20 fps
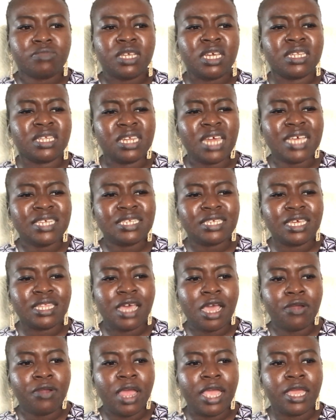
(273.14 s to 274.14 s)
Did I say
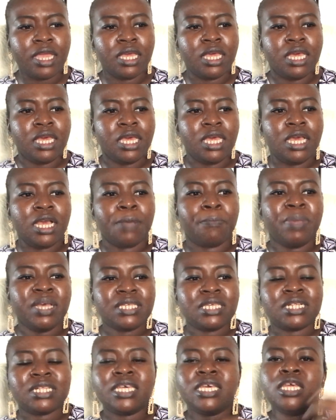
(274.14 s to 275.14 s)
that right?
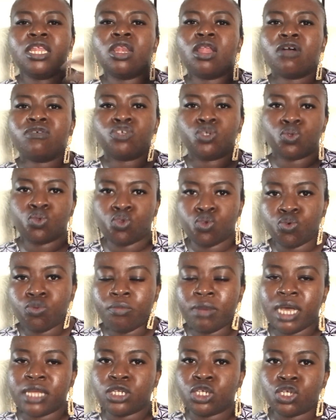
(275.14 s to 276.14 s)
Basically, he loves you too
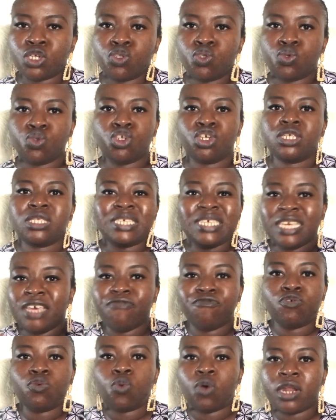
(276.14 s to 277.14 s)
much to just give
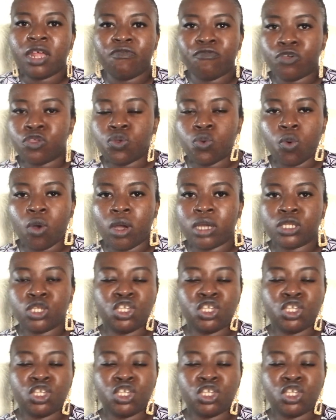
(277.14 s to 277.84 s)
you whatever you want.